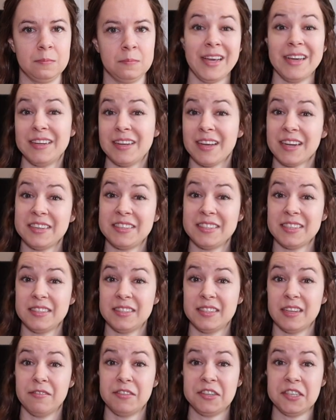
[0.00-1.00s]
In
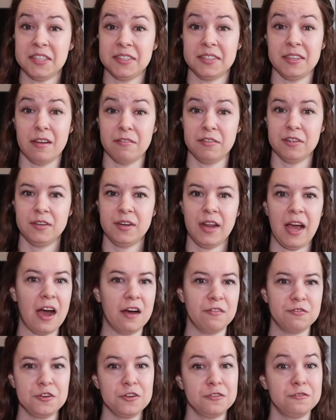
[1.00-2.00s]
1977,
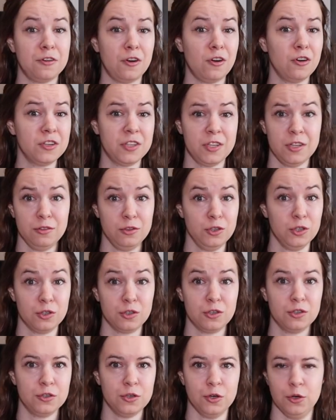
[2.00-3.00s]
after Fawkes had
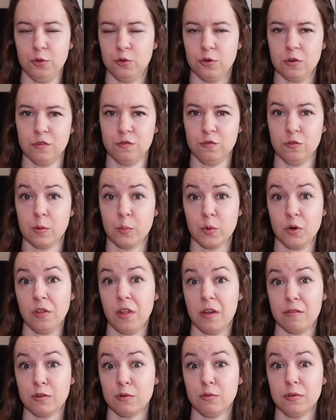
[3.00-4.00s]
learned who her former
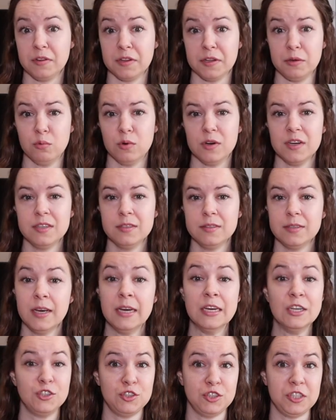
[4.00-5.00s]
lover really was,
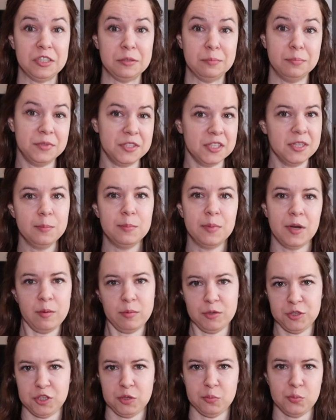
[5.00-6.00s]
she did
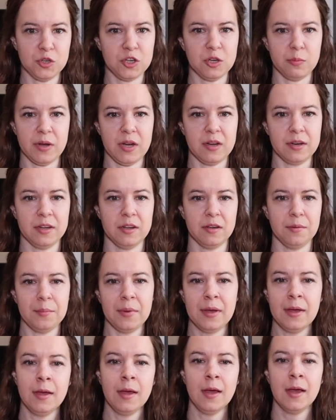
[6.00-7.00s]
publish a book about him.